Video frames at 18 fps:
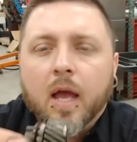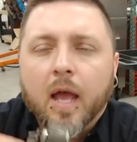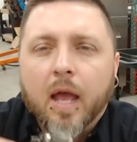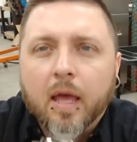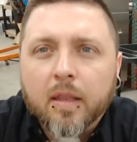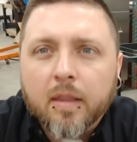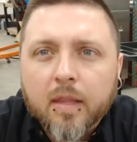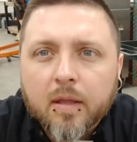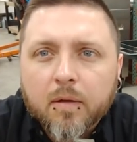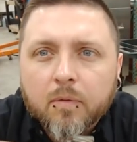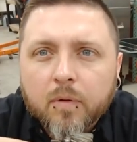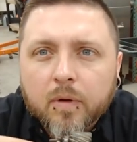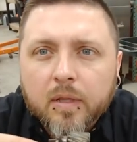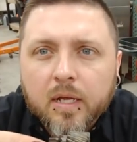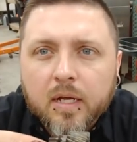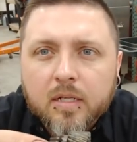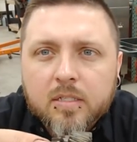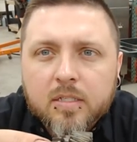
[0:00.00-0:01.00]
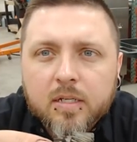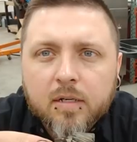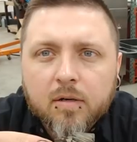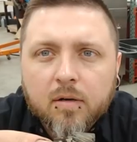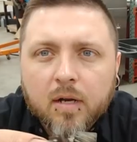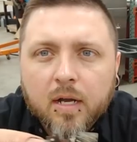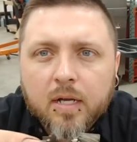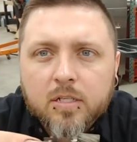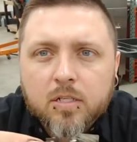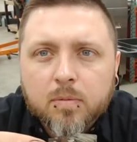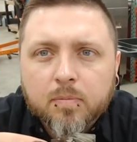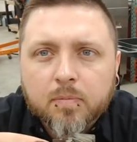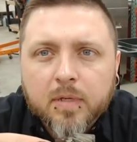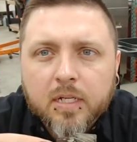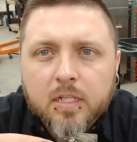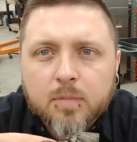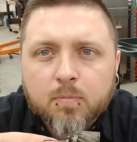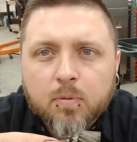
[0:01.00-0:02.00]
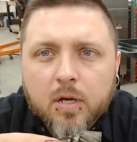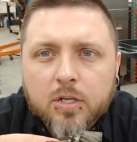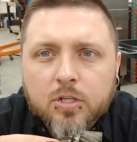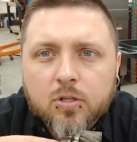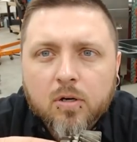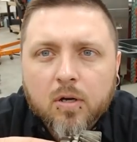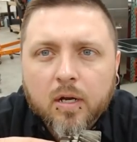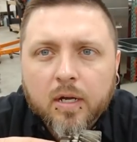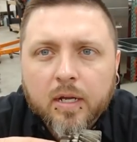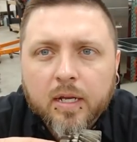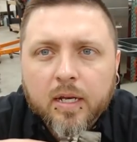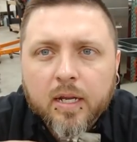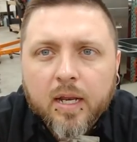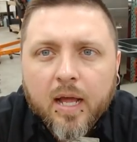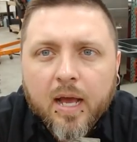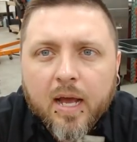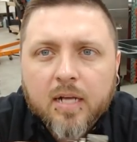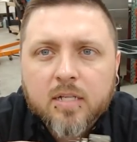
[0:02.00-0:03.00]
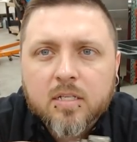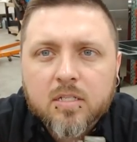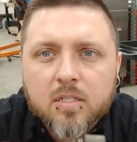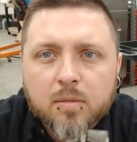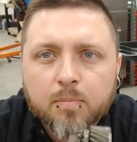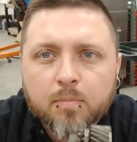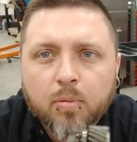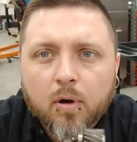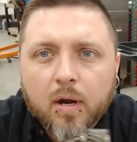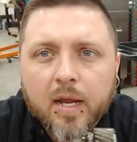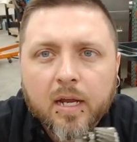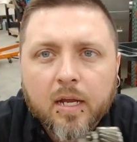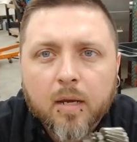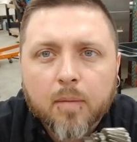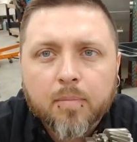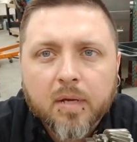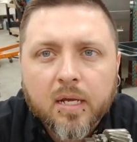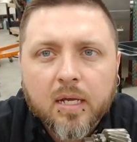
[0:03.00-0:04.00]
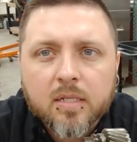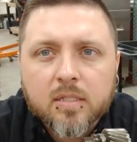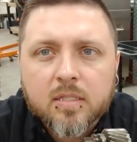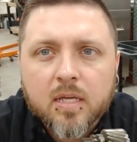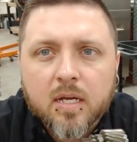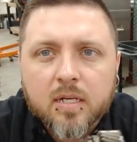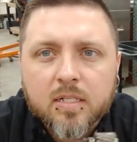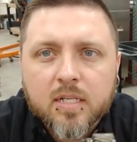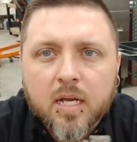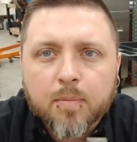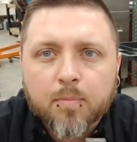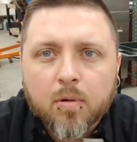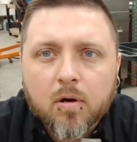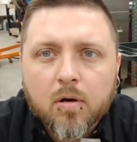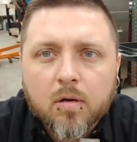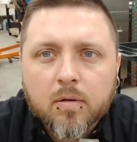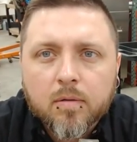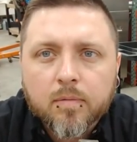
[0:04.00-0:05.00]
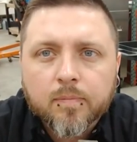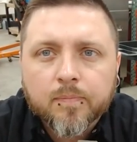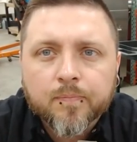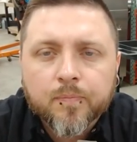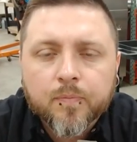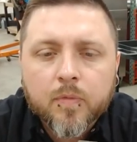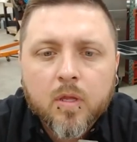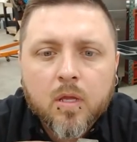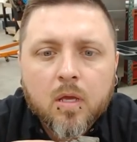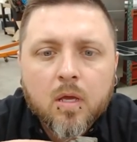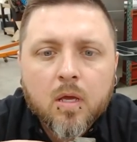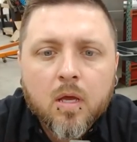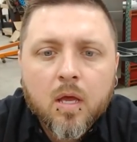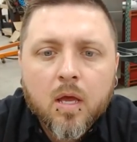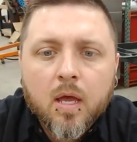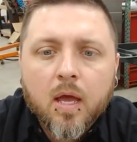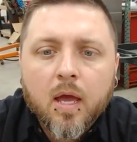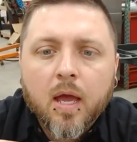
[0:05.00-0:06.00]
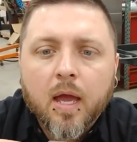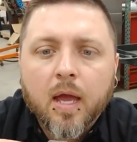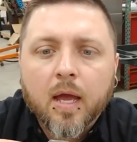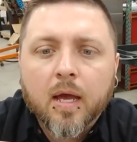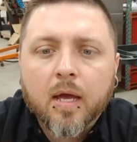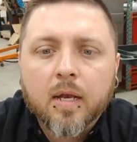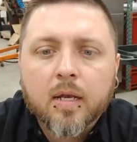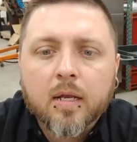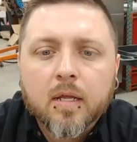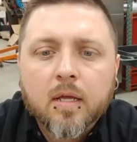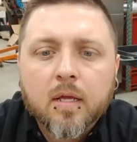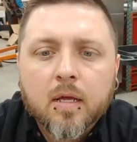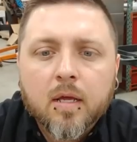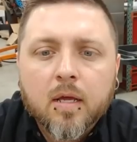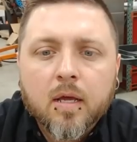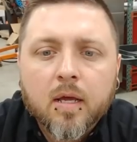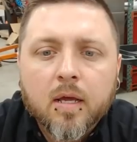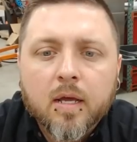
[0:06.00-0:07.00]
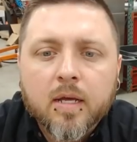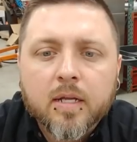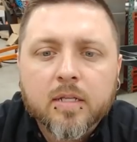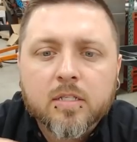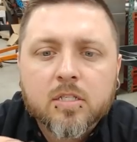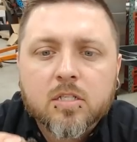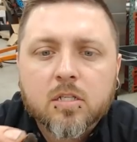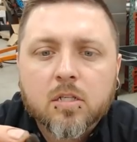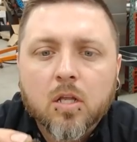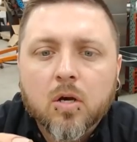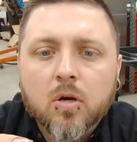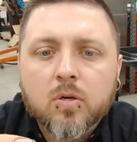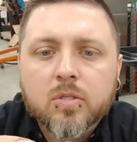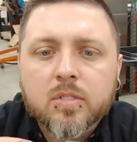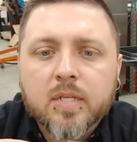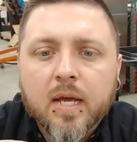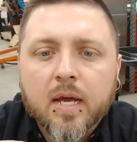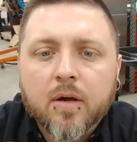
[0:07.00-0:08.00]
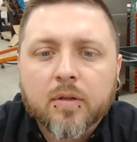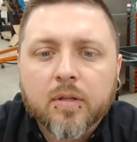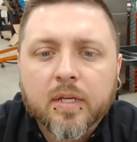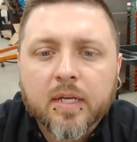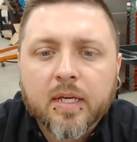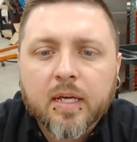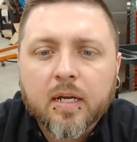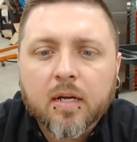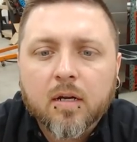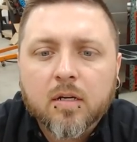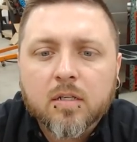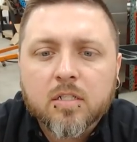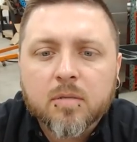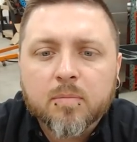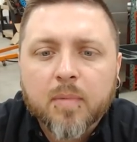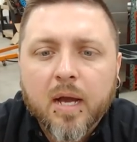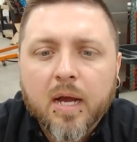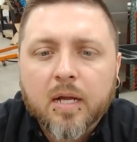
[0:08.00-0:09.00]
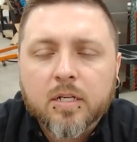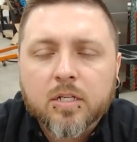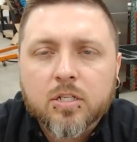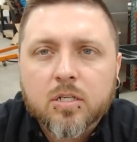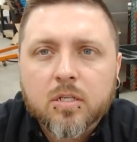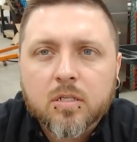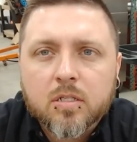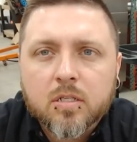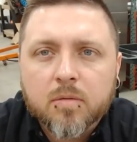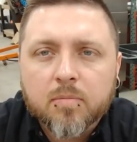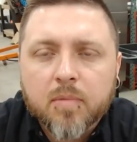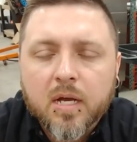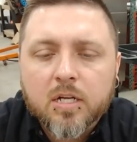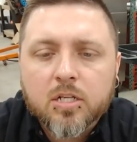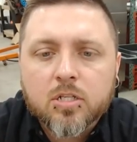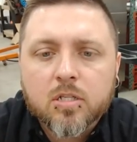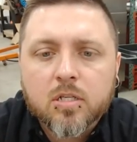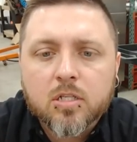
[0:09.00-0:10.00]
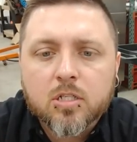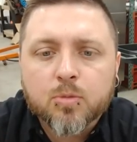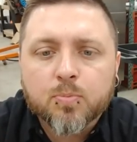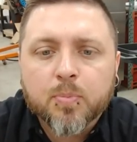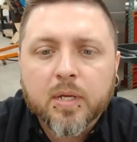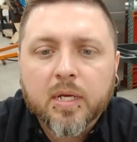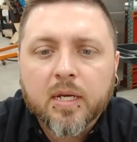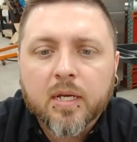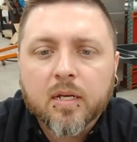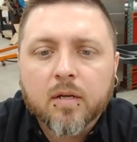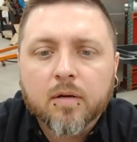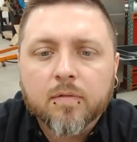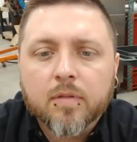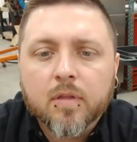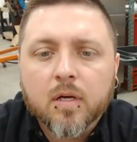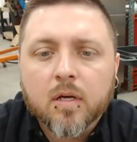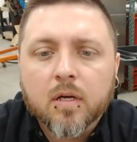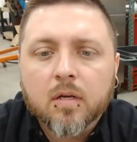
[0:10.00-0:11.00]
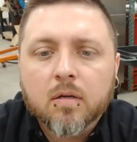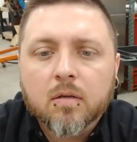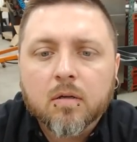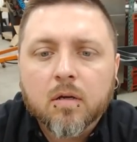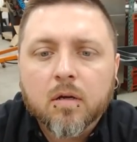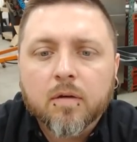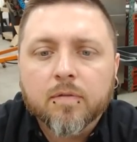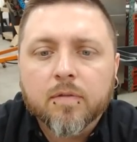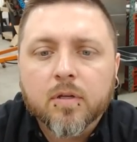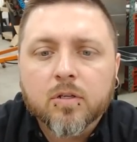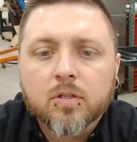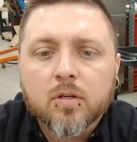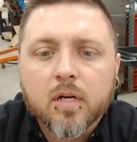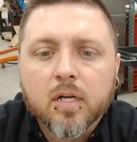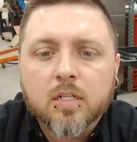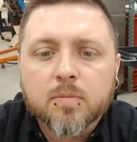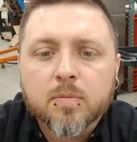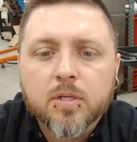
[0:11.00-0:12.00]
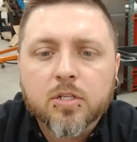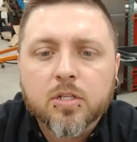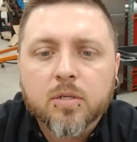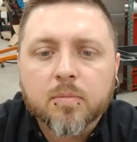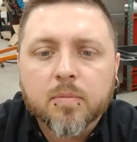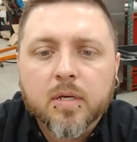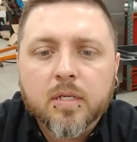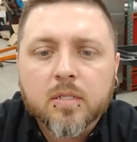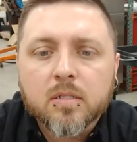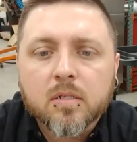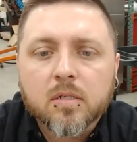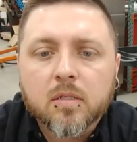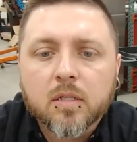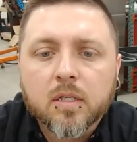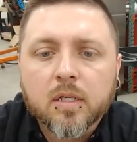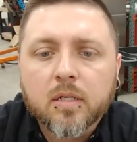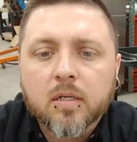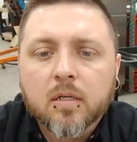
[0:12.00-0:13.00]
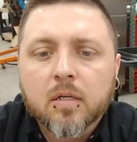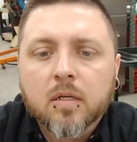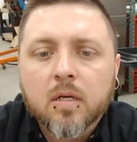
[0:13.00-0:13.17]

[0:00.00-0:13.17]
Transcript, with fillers: And when that synchronizer gets pressure on it, it acts as a brake up against that taper. And it slows down the gear to match to mesh the speed of the of the transmission basically.